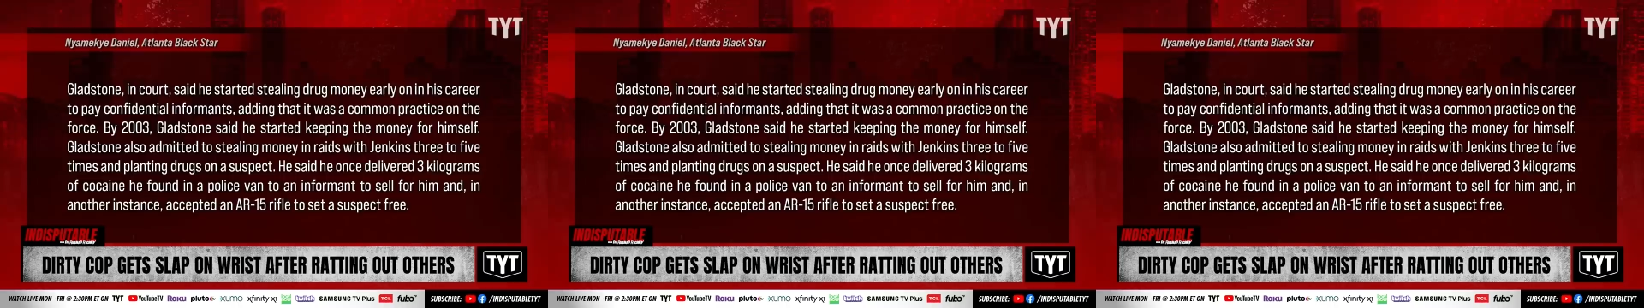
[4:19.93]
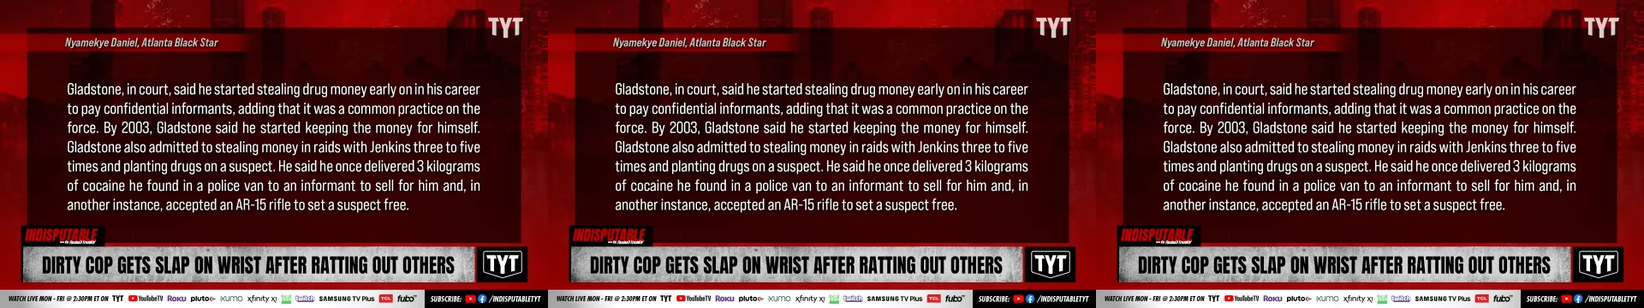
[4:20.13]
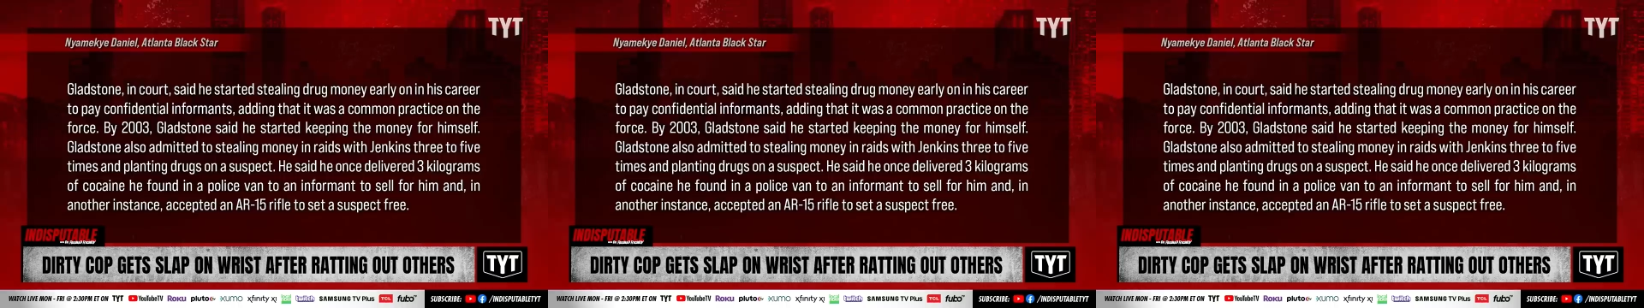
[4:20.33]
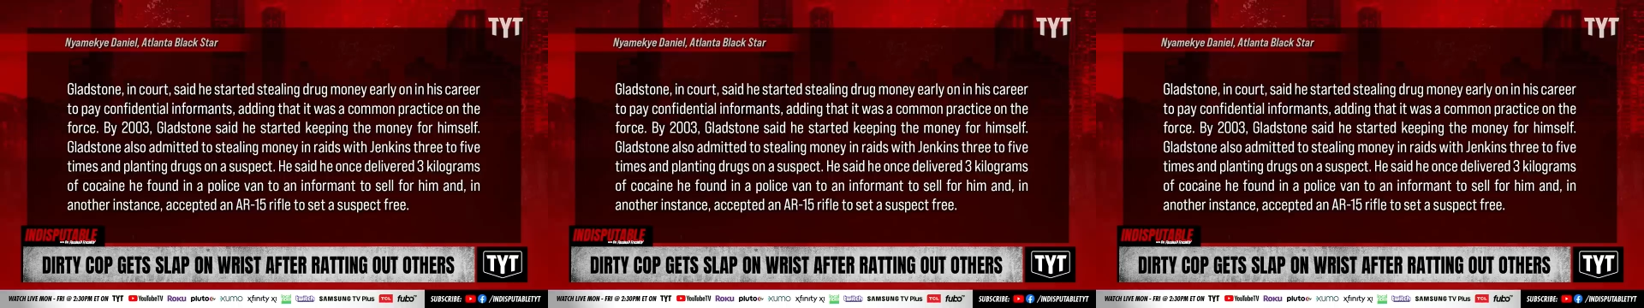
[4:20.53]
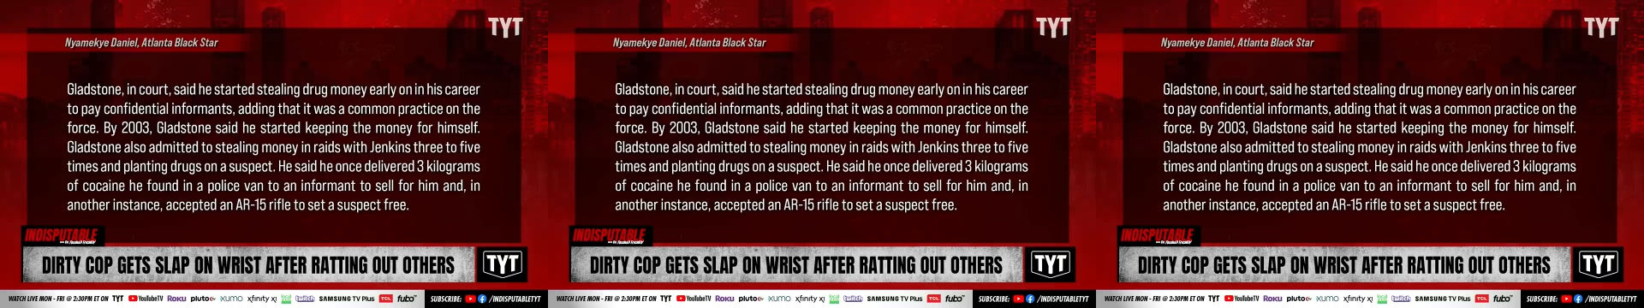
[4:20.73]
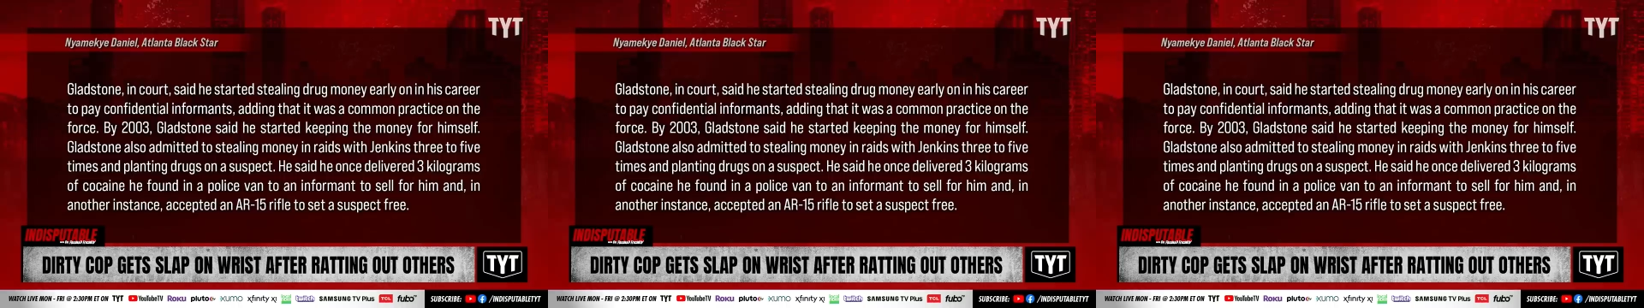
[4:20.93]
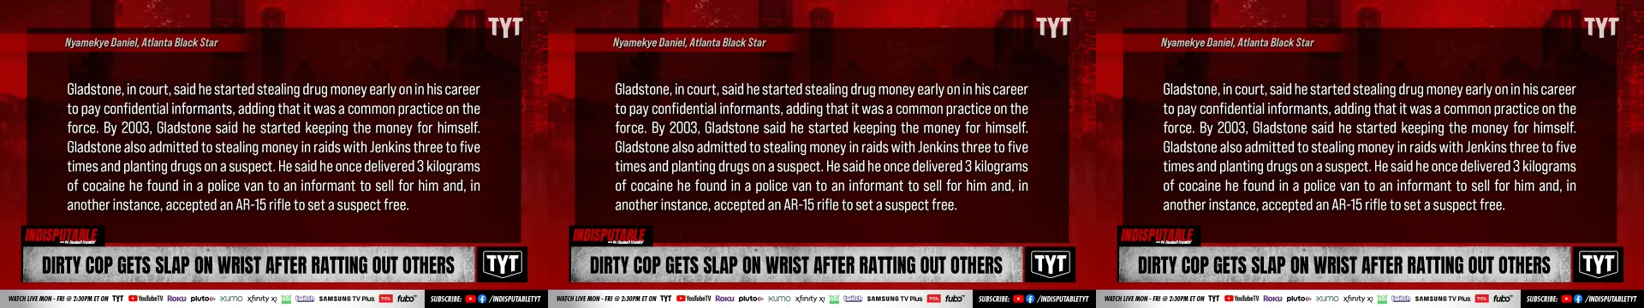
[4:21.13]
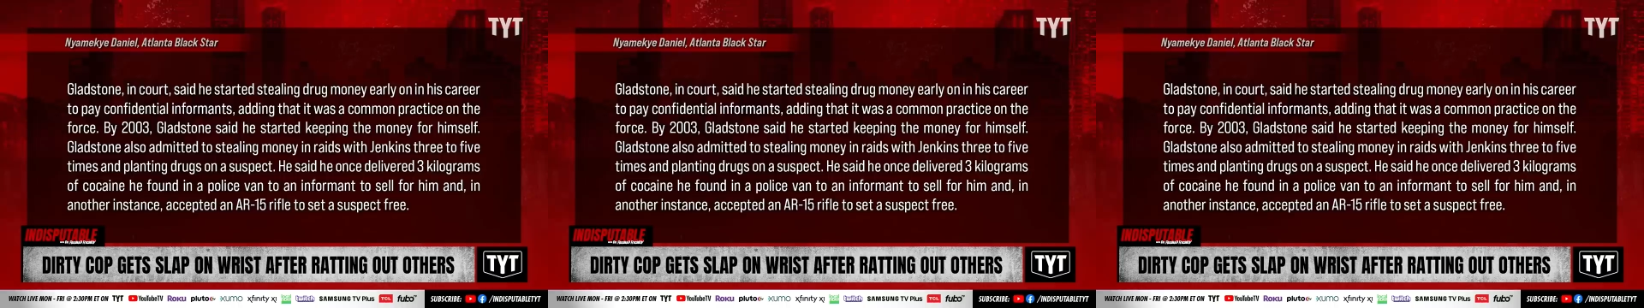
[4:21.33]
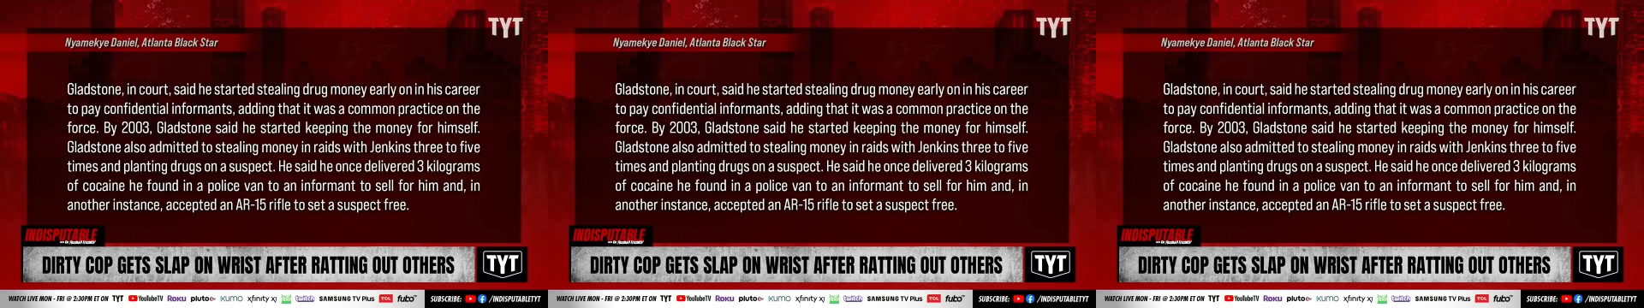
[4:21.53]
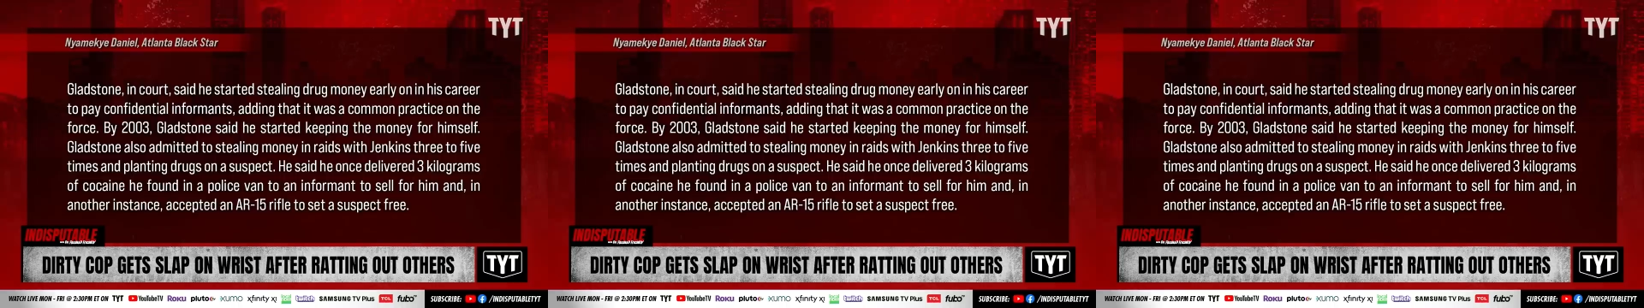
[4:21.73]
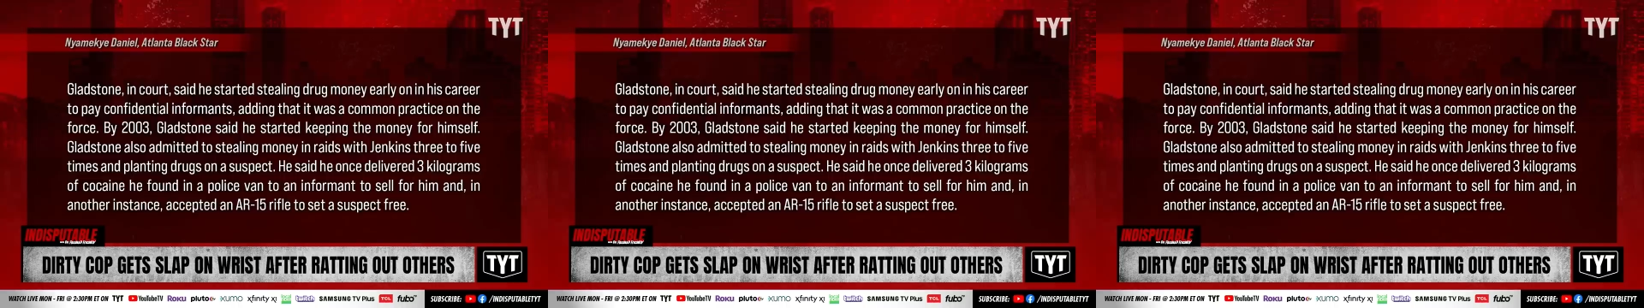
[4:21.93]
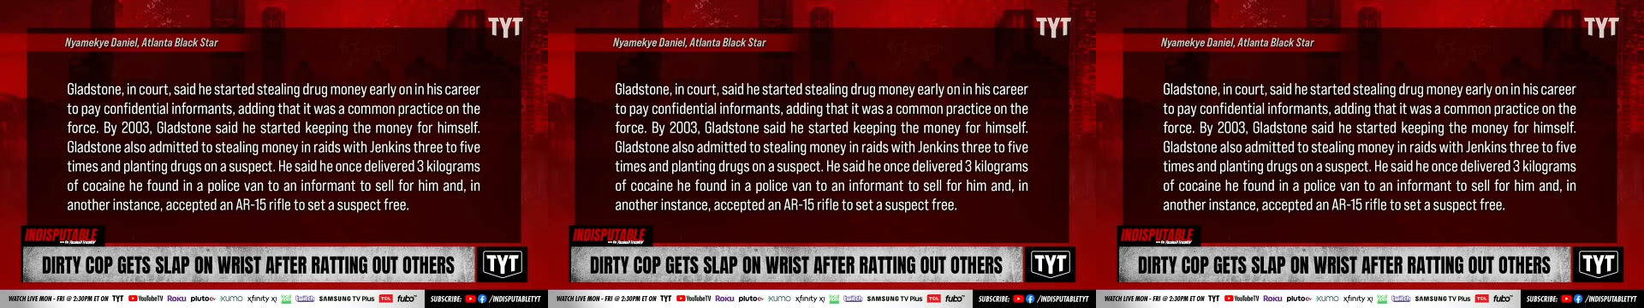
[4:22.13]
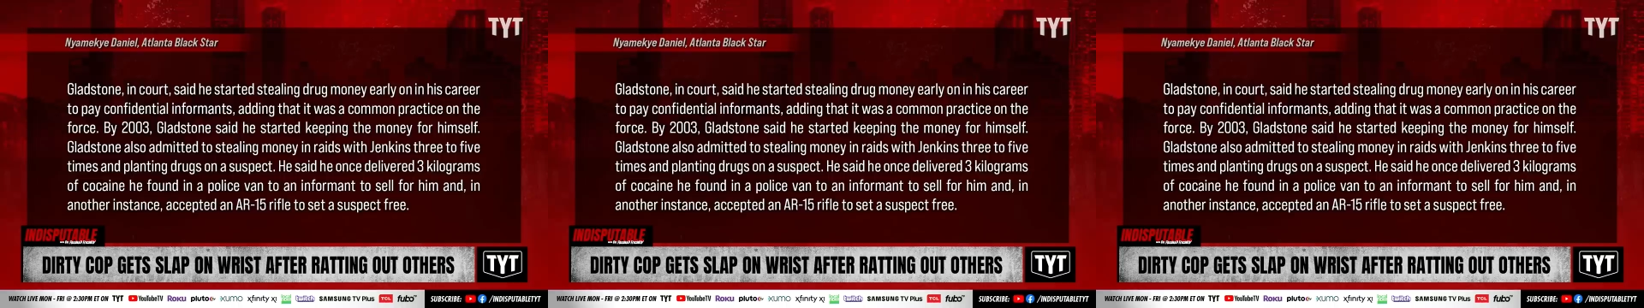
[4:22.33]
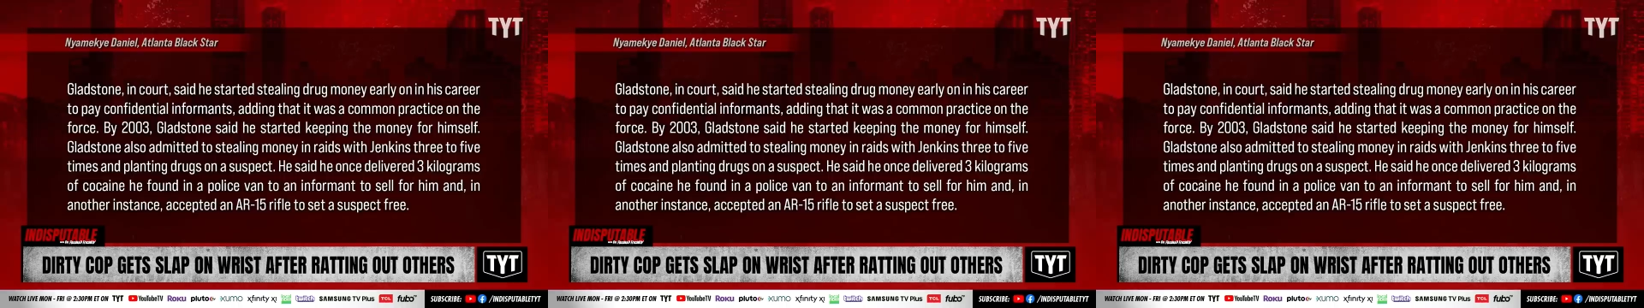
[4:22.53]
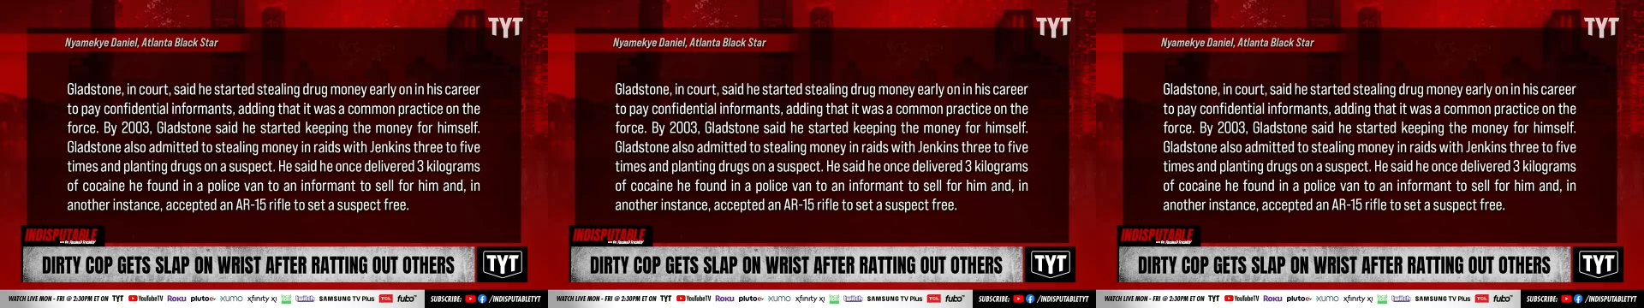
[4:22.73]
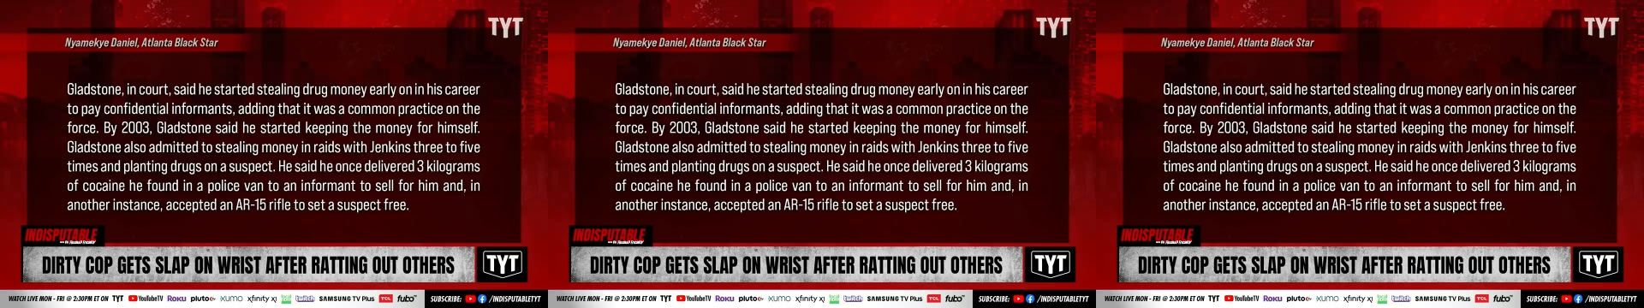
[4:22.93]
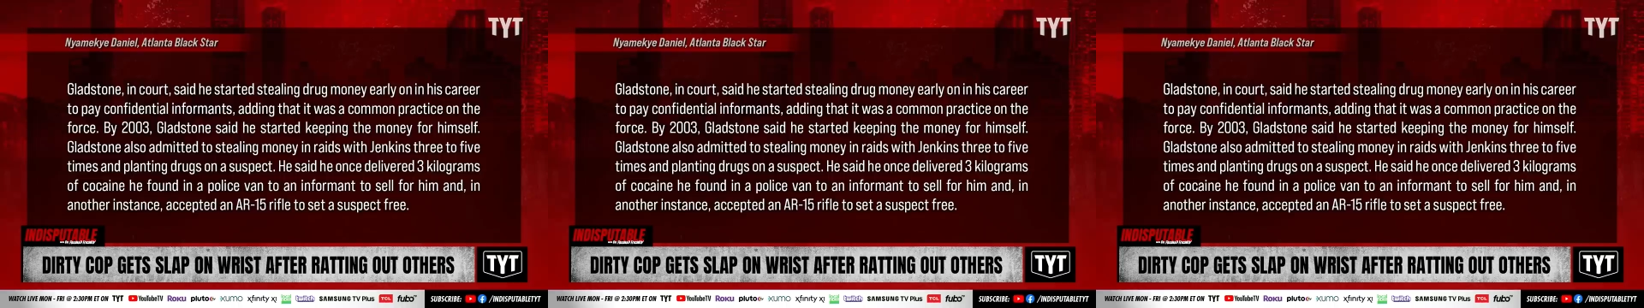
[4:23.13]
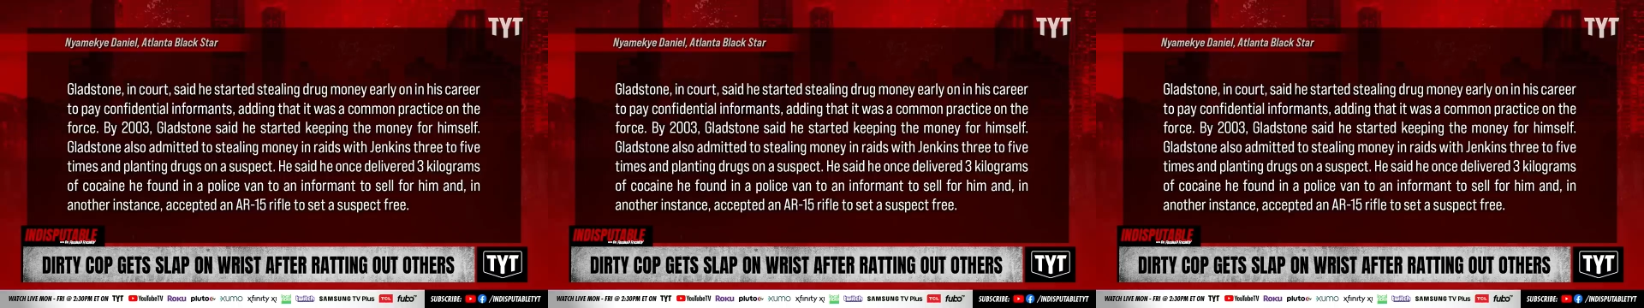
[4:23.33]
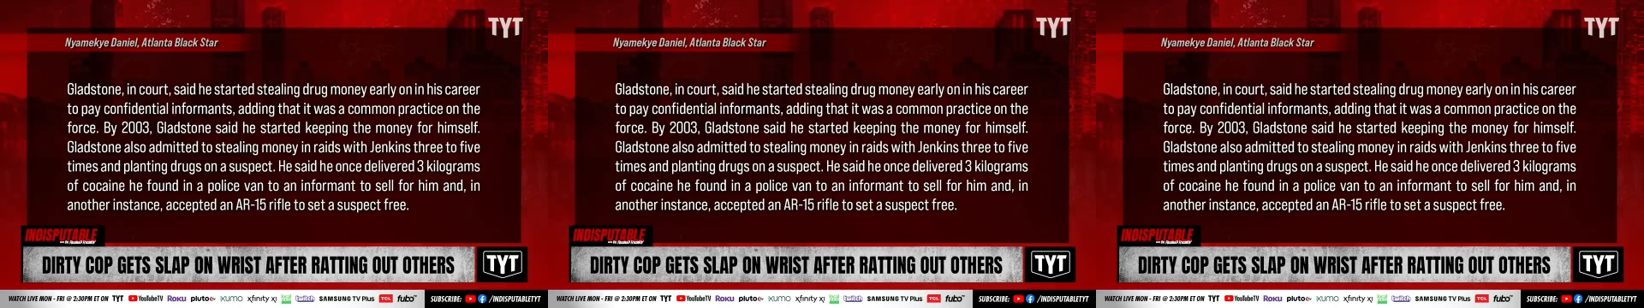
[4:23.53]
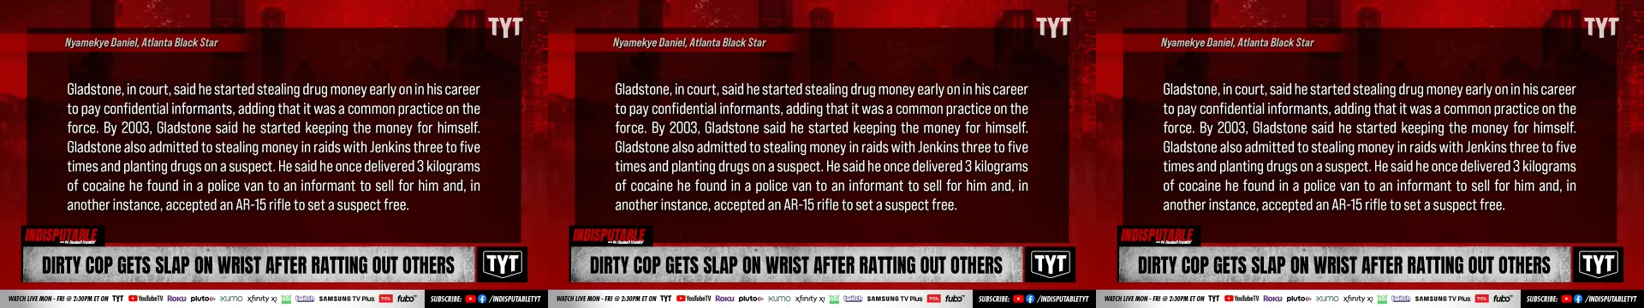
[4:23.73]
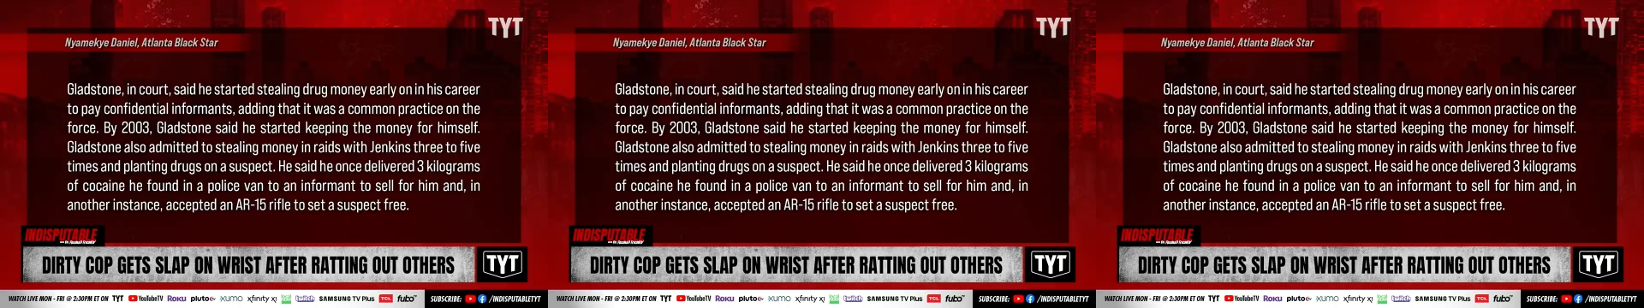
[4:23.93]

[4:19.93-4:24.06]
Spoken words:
(no speaker visible)